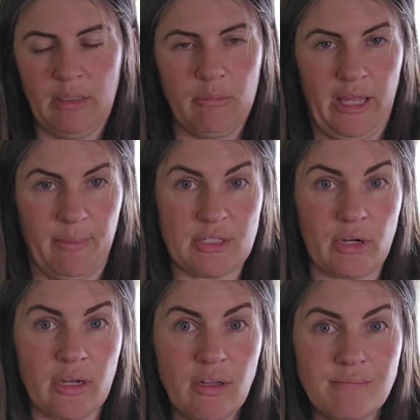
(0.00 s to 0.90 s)
plant
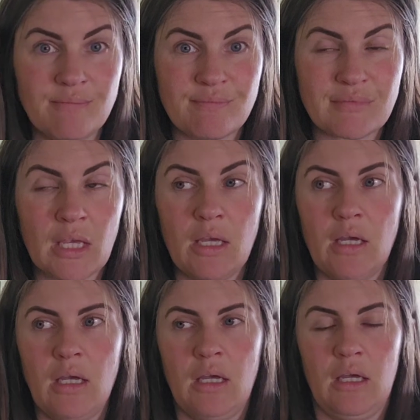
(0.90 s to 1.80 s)
material,
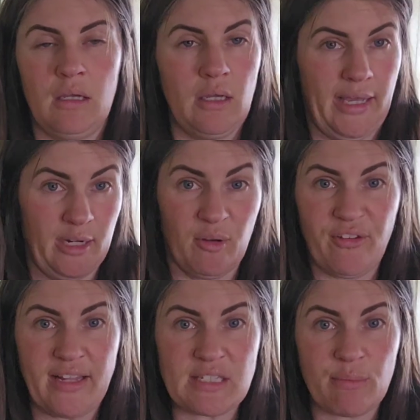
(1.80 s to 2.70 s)
animal
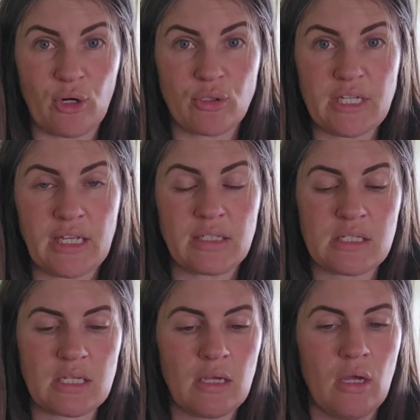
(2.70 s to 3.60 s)
fats and proteins.